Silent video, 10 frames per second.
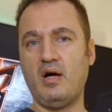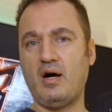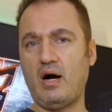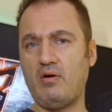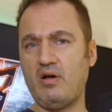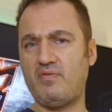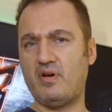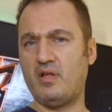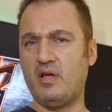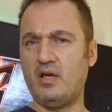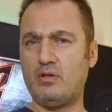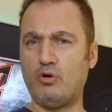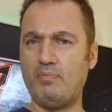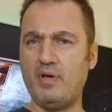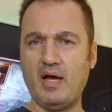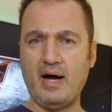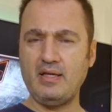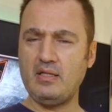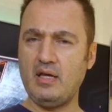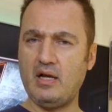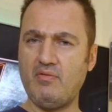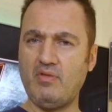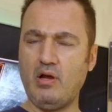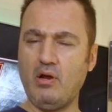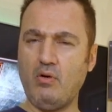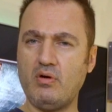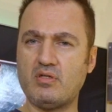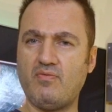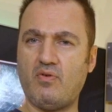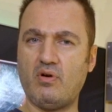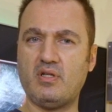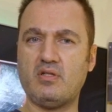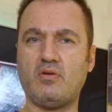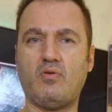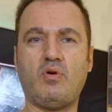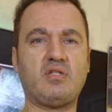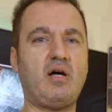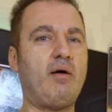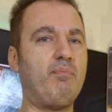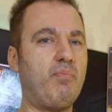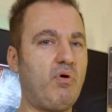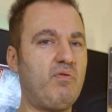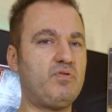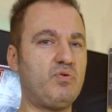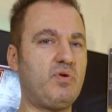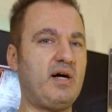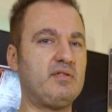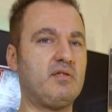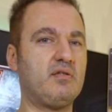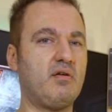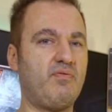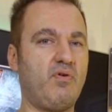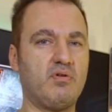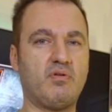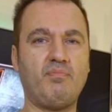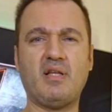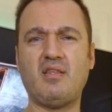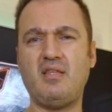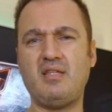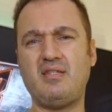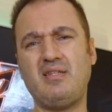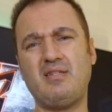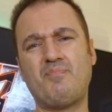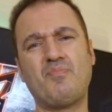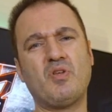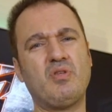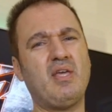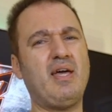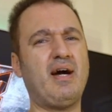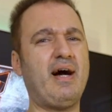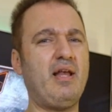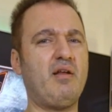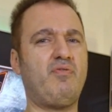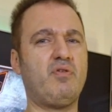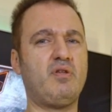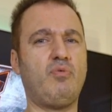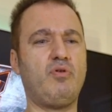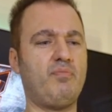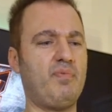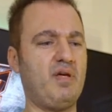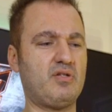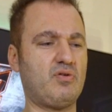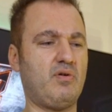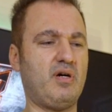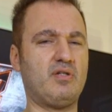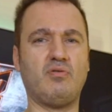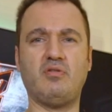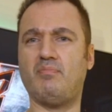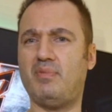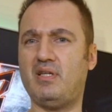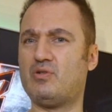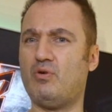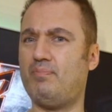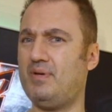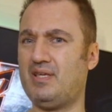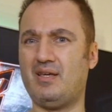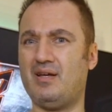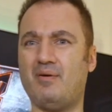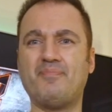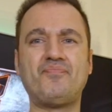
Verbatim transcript: However, it would be ideal if the lowest voltage was above 200 volt, but this is okay, a highly affordable UPS, so I shouldn't be so picky here.